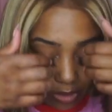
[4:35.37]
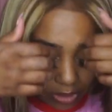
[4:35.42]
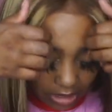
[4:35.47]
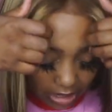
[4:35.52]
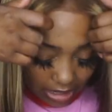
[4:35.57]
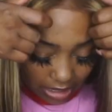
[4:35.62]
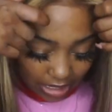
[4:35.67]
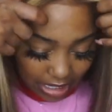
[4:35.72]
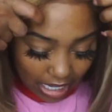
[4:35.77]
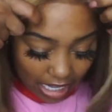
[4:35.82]
we're
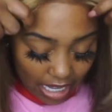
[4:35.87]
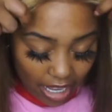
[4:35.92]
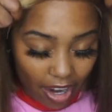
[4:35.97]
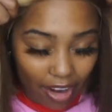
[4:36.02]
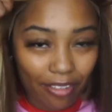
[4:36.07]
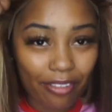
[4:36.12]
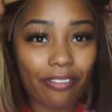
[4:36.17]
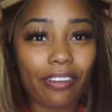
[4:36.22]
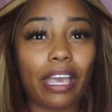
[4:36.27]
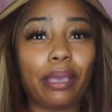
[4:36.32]
gonna take our
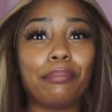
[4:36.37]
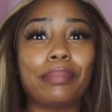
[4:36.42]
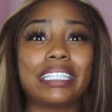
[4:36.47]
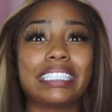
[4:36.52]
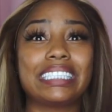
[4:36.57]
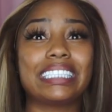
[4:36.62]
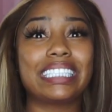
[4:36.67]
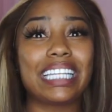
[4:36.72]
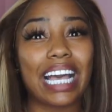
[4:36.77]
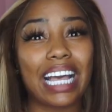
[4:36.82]
famous
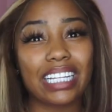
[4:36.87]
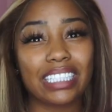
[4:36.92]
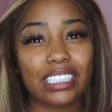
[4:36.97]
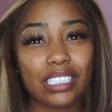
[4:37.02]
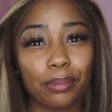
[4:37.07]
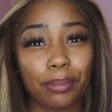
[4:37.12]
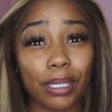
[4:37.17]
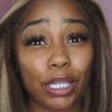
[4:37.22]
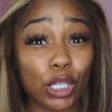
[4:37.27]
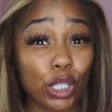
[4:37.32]
got
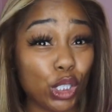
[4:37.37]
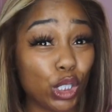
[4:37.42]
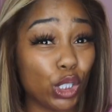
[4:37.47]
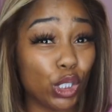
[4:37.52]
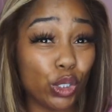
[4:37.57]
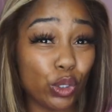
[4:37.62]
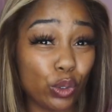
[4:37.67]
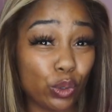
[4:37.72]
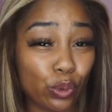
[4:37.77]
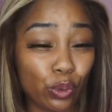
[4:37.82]
to be
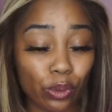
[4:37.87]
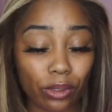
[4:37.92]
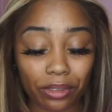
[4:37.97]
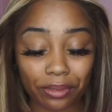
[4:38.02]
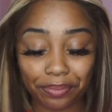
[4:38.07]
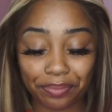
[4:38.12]
glue.